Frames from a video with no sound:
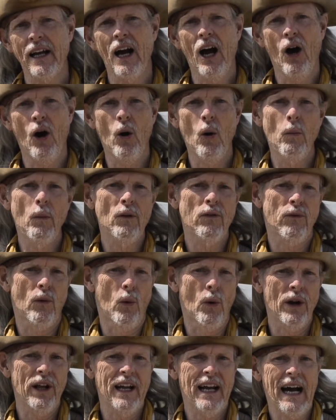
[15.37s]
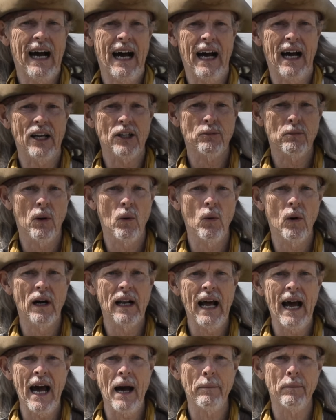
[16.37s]
home with 40 guys, but what
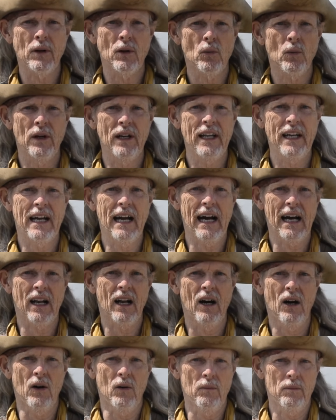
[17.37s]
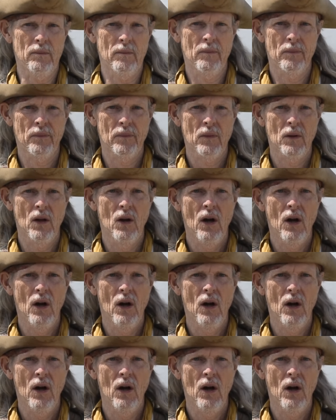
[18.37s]
happened when he got home?